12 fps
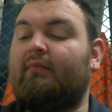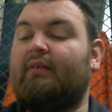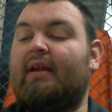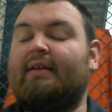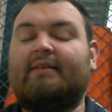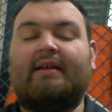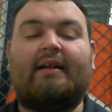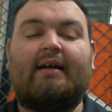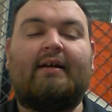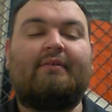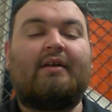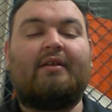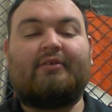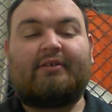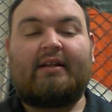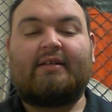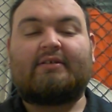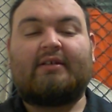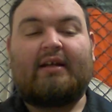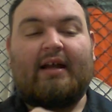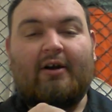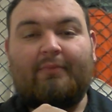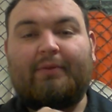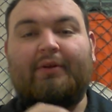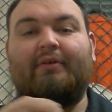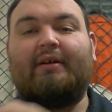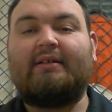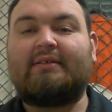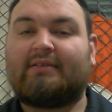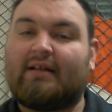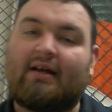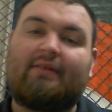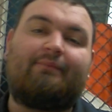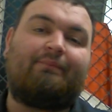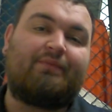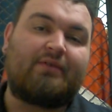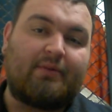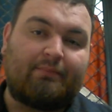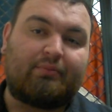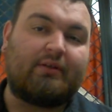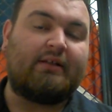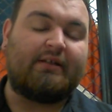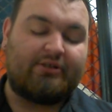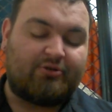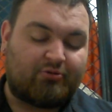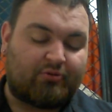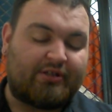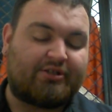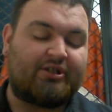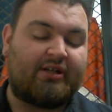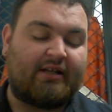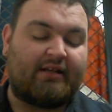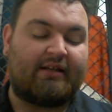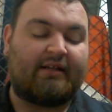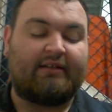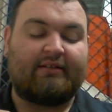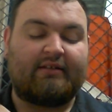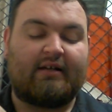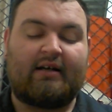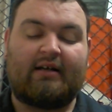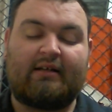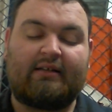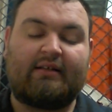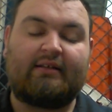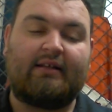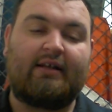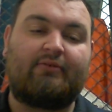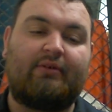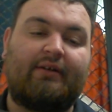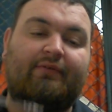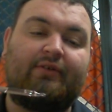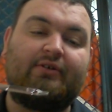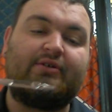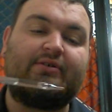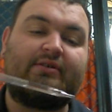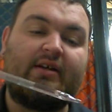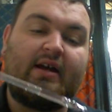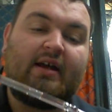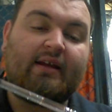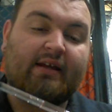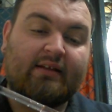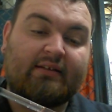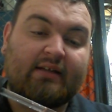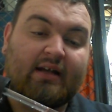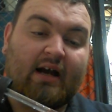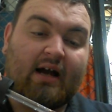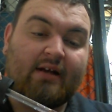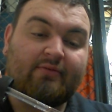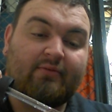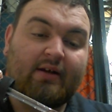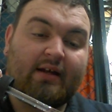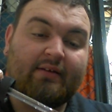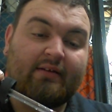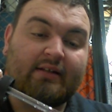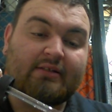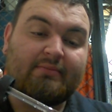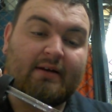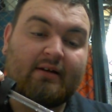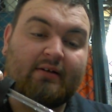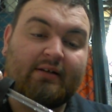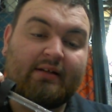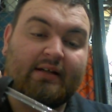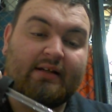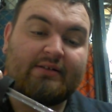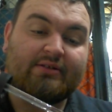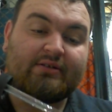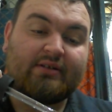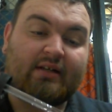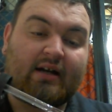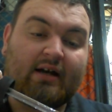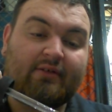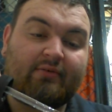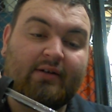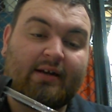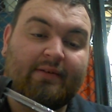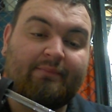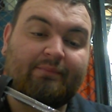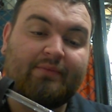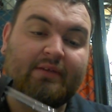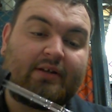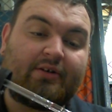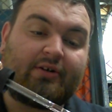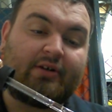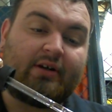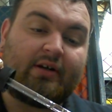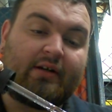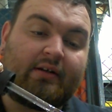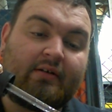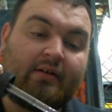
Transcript: and then another thing that's gonna help you is not completely drenching it in liquid. If you just get the cotton wet, and that's about all you need, is just the cotton wet, then you're good.